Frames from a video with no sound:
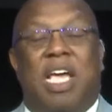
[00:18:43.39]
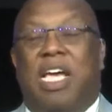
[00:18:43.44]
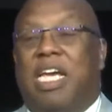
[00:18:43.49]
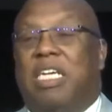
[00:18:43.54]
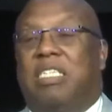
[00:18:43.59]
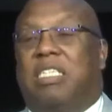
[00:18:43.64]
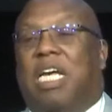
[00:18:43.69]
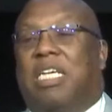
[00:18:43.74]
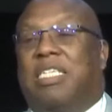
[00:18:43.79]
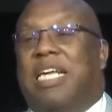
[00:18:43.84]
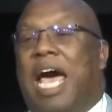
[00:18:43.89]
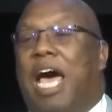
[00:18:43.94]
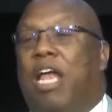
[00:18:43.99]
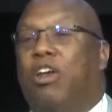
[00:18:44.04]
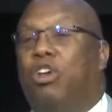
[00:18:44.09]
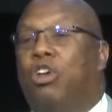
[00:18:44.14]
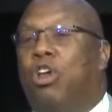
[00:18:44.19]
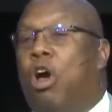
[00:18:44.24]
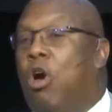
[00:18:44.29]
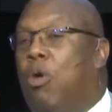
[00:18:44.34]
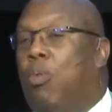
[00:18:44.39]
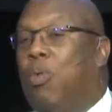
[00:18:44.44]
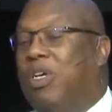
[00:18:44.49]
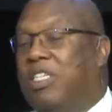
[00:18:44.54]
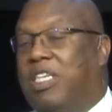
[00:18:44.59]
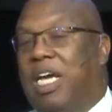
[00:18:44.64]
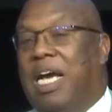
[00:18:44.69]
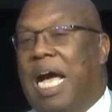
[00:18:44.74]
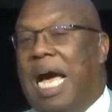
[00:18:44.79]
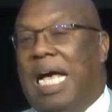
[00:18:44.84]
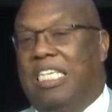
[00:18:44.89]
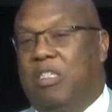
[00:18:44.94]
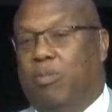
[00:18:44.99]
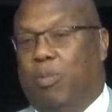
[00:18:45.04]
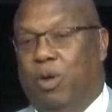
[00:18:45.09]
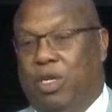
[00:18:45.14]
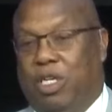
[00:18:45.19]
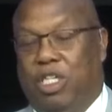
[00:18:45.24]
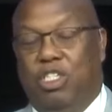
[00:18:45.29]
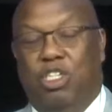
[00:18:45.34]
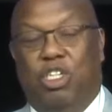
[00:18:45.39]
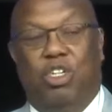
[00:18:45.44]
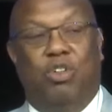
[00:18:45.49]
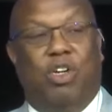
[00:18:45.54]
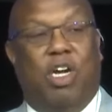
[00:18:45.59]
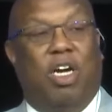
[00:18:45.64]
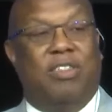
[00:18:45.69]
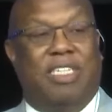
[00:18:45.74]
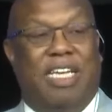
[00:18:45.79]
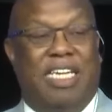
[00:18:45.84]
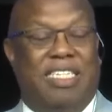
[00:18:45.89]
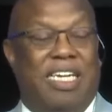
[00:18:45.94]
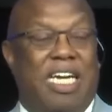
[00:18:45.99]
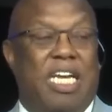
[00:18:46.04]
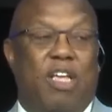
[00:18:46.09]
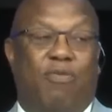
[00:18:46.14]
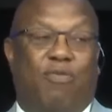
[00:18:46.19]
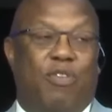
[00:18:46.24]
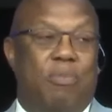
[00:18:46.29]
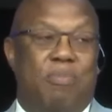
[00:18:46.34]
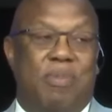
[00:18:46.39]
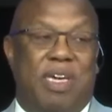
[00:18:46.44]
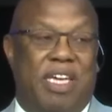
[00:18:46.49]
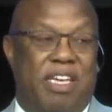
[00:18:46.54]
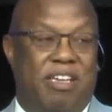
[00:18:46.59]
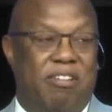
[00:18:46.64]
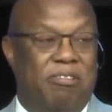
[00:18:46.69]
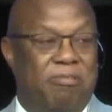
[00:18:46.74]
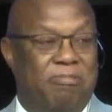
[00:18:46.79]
He says, I know what the gospel can do because it did it for me.